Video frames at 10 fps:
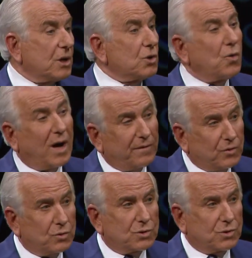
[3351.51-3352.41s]
You have
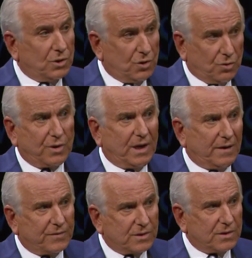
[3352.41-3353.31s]
used your
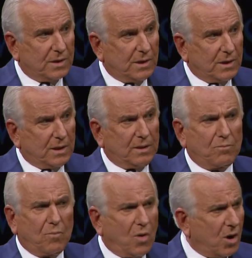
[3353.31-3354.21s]
gifts
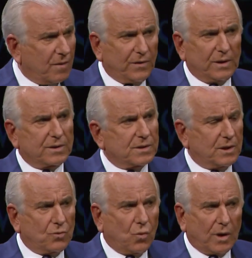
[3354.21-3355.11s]
in marvelous
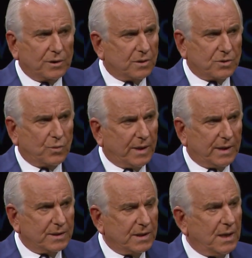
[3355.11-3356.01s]
and wondrous
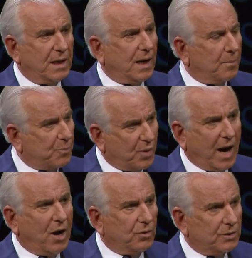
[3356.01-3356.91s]
ways. I'm
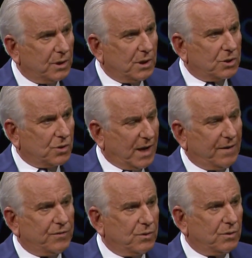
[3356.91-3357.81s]
proud to
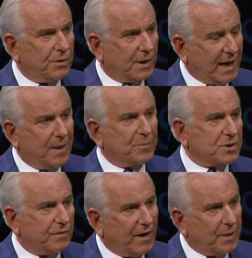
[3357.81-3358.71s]
have you on the
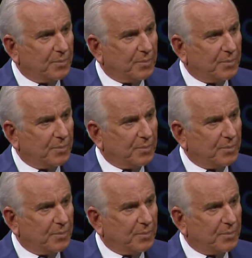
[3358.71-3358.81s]
campus of High